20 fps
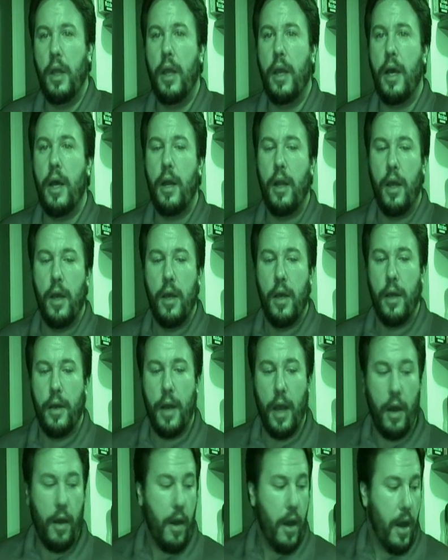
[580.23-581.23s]
He got...
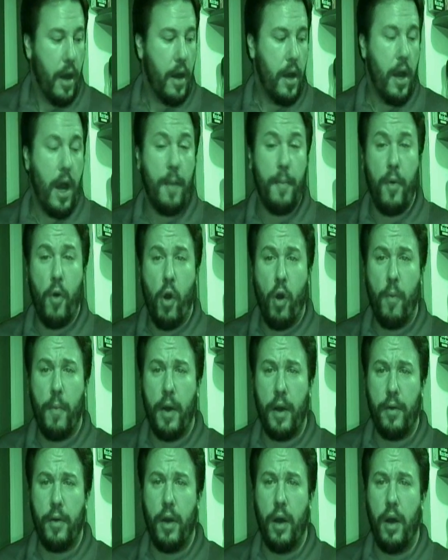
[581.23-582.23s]
Now, I'm
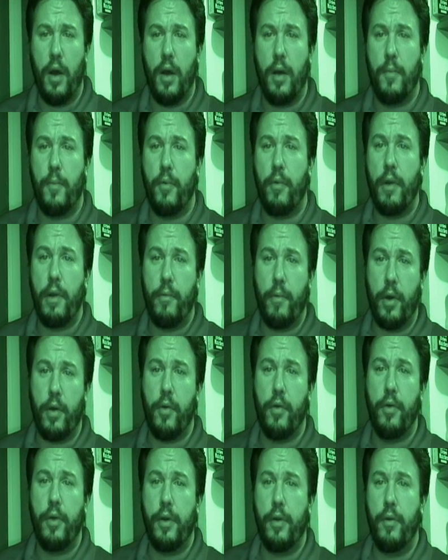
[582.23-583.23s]
home on Marine
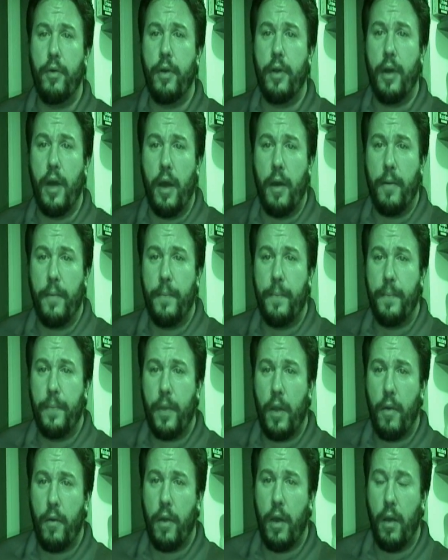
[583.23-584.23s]
recruiting duty now,
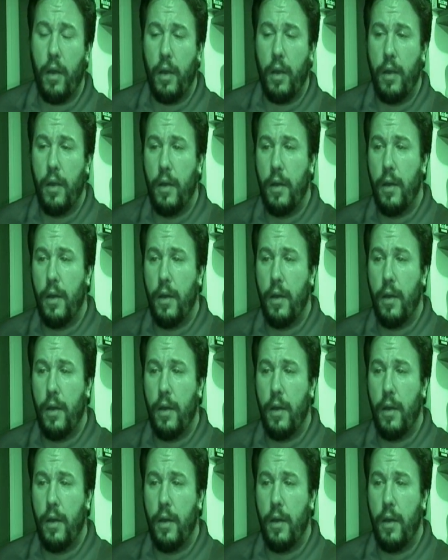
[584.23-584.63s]
okay?